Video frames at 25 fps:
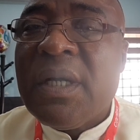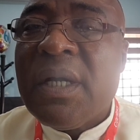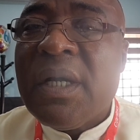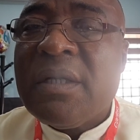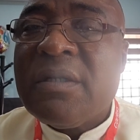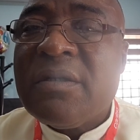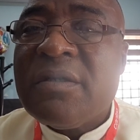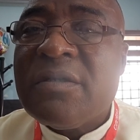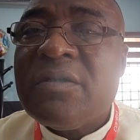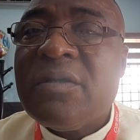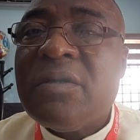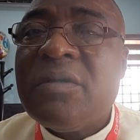
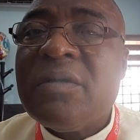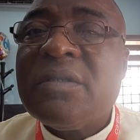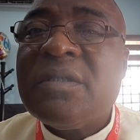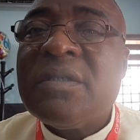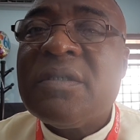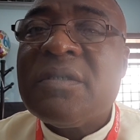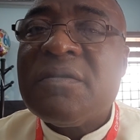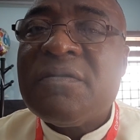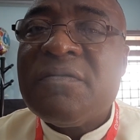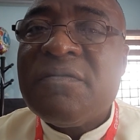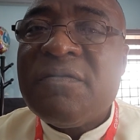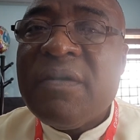And so it
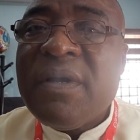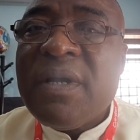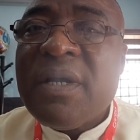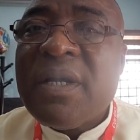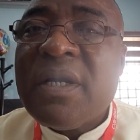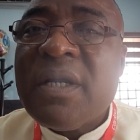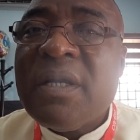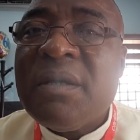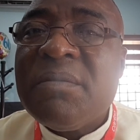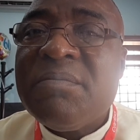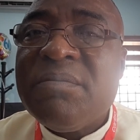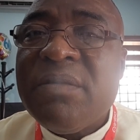is
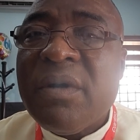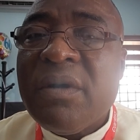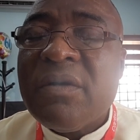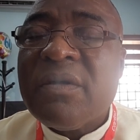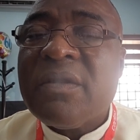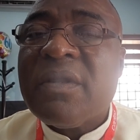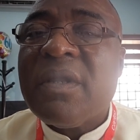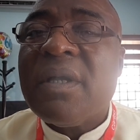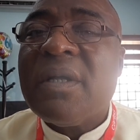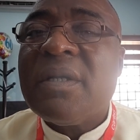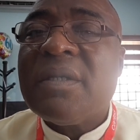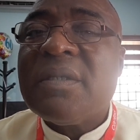very
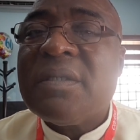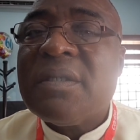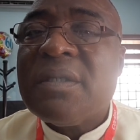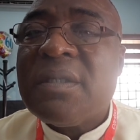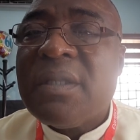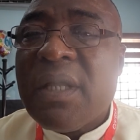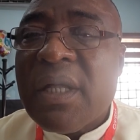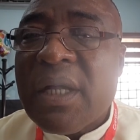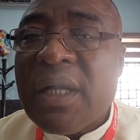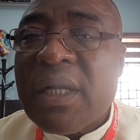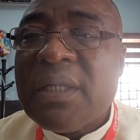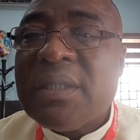important
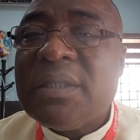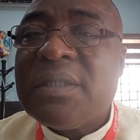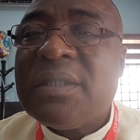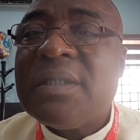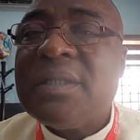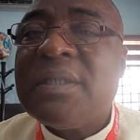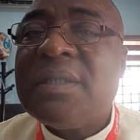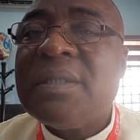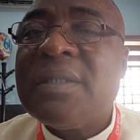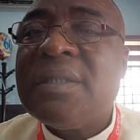that